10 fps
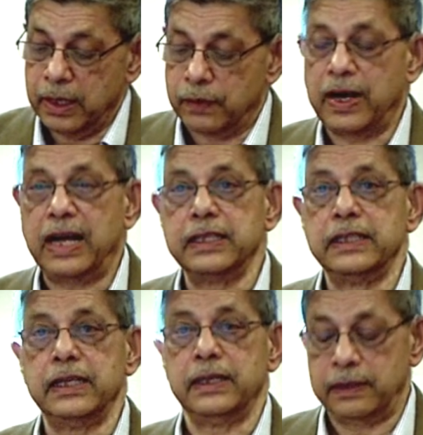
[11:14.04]
Rather
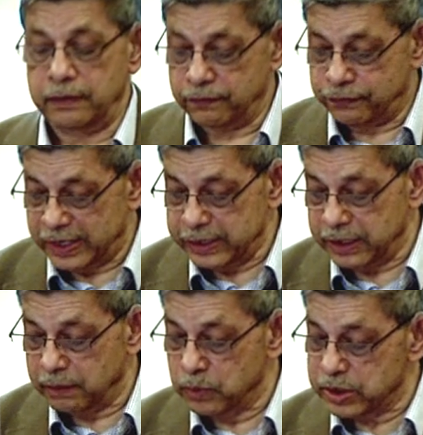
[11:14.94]
than
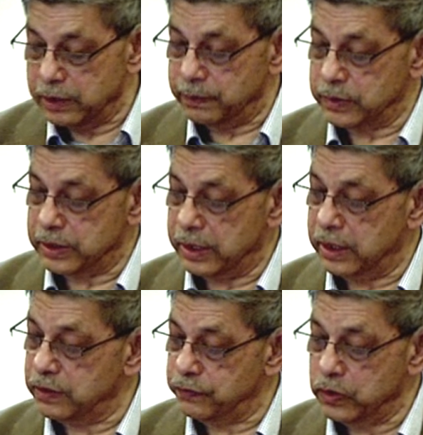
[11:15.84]
fighting Muslims,
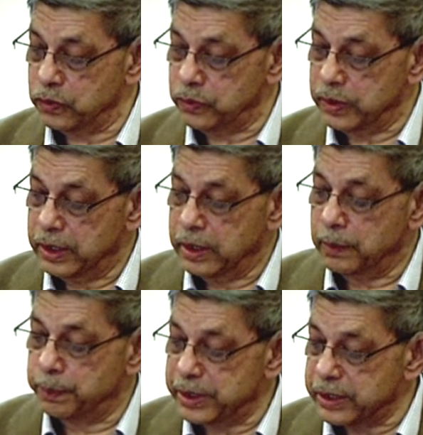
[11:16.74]
in his view,
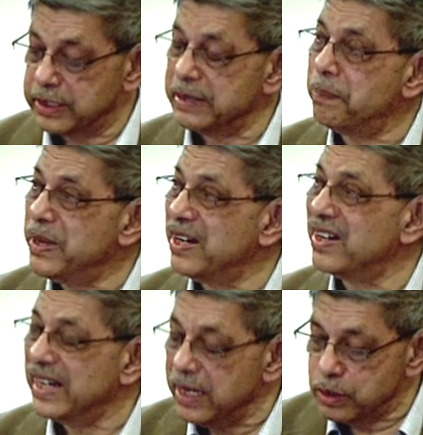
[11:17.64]
Britain's
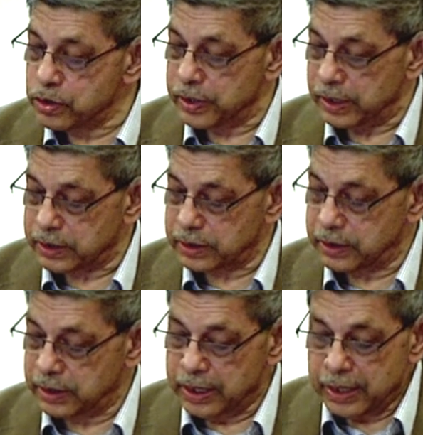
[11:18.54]
imperial interest
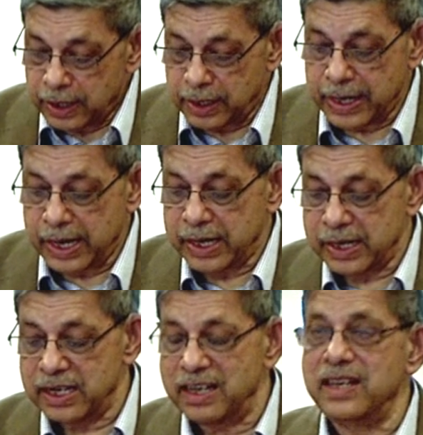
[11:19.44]
lay
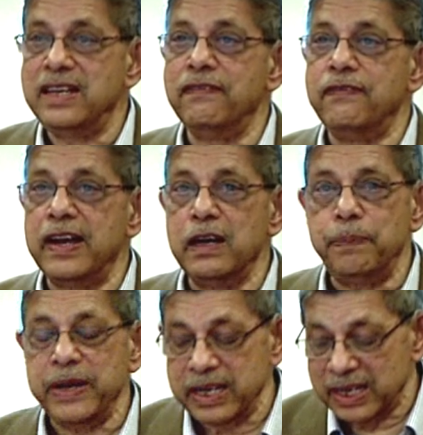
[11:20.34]
in
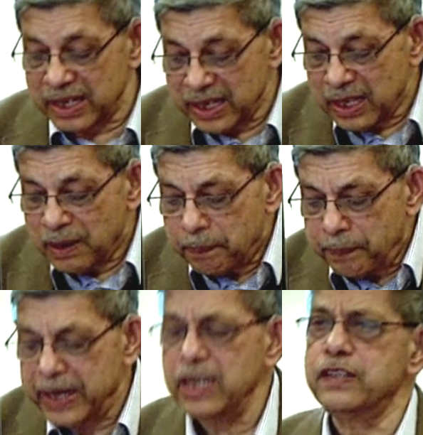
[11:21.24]
developing
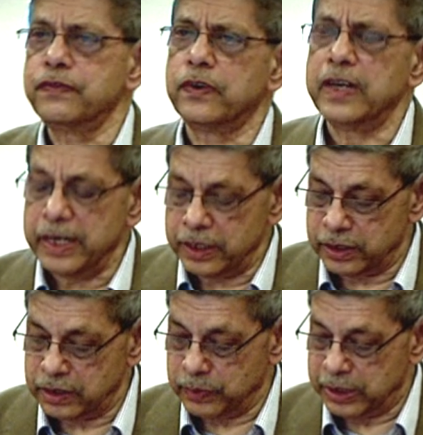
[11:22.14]
peaceful
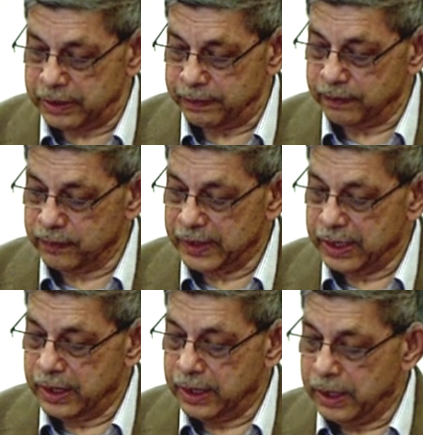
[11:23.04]
relations with them.
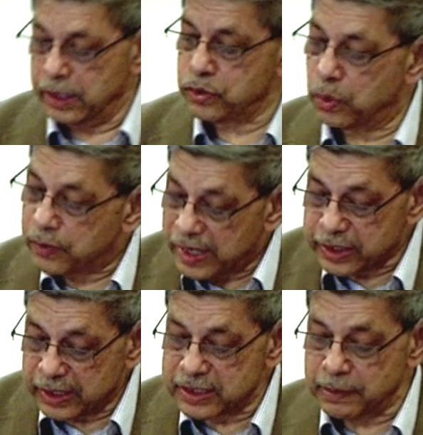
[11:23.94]
He saw
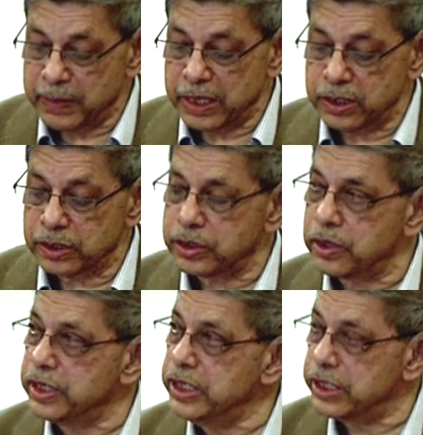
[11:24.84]
Russia as the major
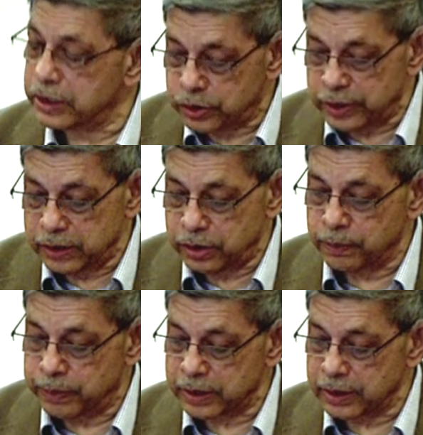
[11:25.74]
strategic threat
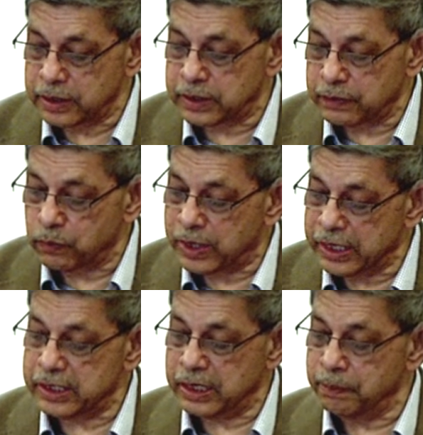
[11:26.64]
to Britain's
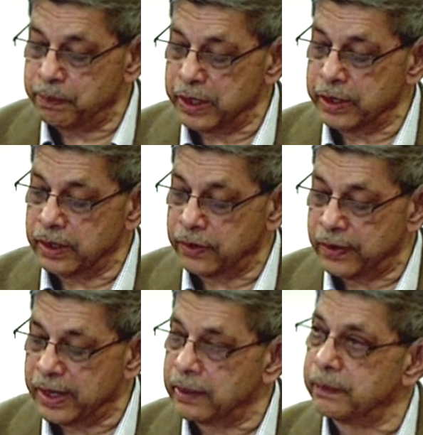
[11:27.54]
wider imperial
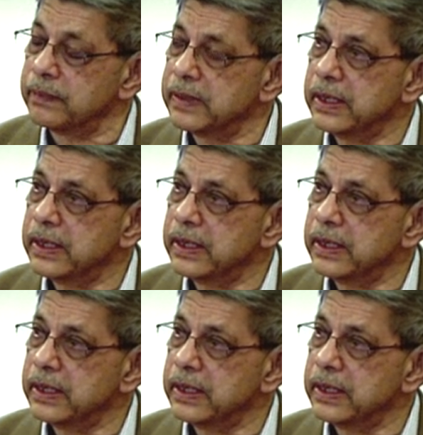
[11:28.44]
realm.